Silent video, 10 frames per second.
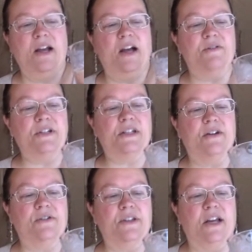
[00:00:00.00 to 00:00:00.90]
I've
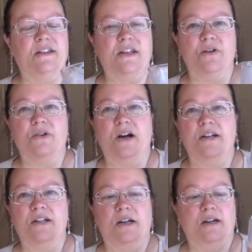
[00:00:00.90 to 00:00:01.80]
discovered that the
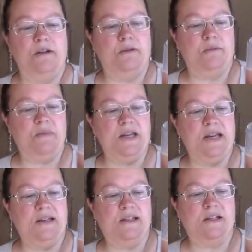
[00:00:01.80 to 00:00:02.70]
Uganda
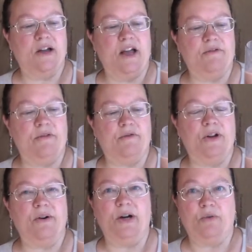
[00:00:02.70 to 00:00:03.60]
beans have a
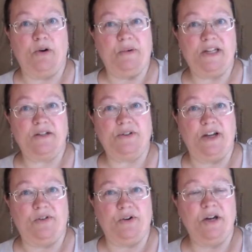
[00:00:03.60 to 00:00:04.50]
very robust
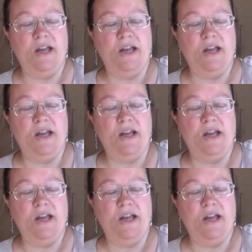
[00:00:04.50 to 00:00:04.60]
flavor.